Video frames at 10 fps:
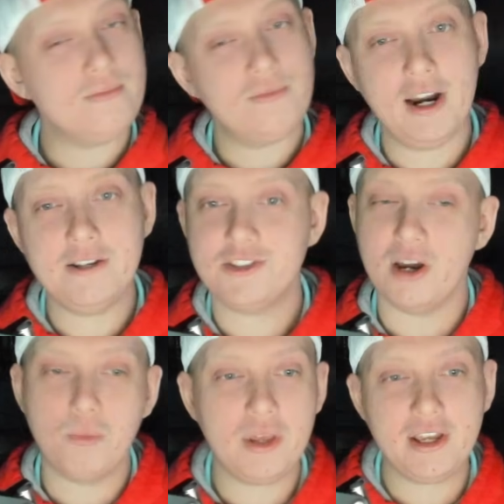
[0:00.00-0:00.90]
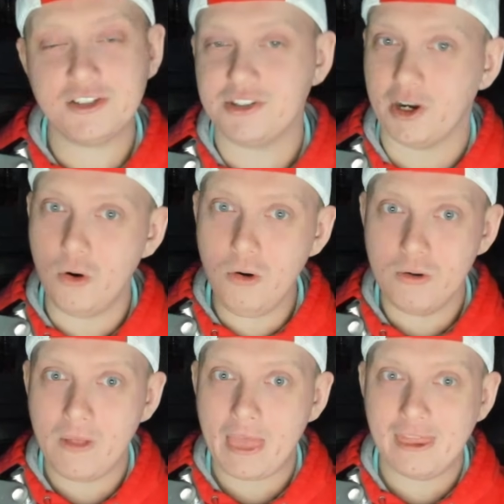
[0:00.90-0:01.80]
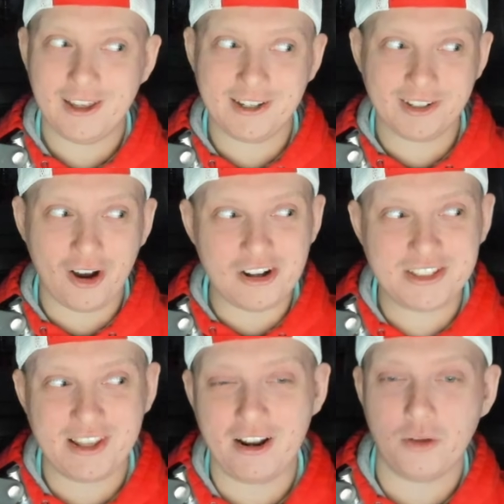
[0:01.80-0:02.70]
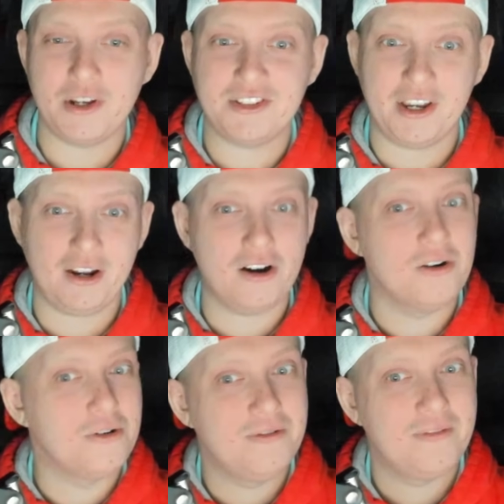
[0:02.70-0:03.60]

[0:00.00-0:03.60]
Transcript: right? Some weeks it's like, ooh, look at the Colts. Then other weeks it's like, oh,